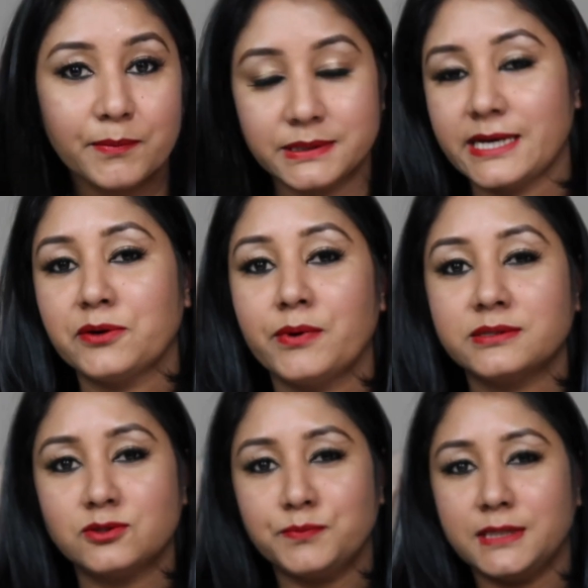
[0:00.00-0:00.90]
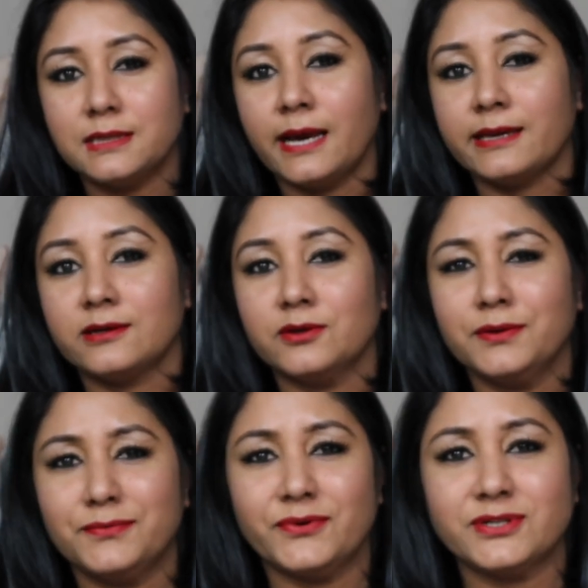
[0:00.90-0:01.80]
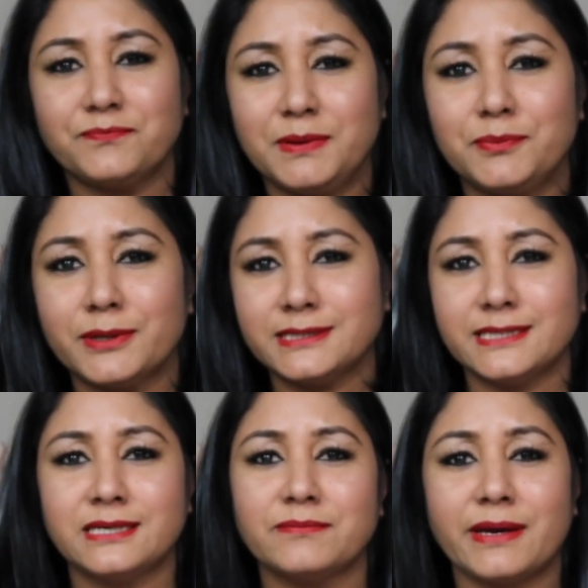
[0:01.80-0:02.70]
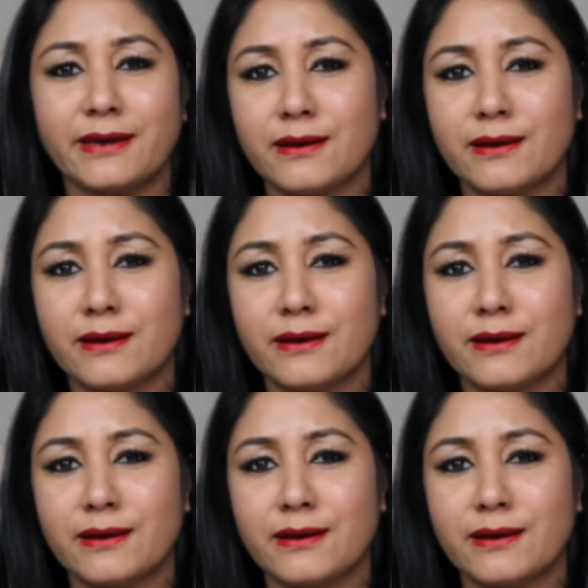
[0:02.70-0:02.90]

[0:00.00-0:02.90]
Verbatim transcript: But I don't want to be like, you know, in front of people and taking my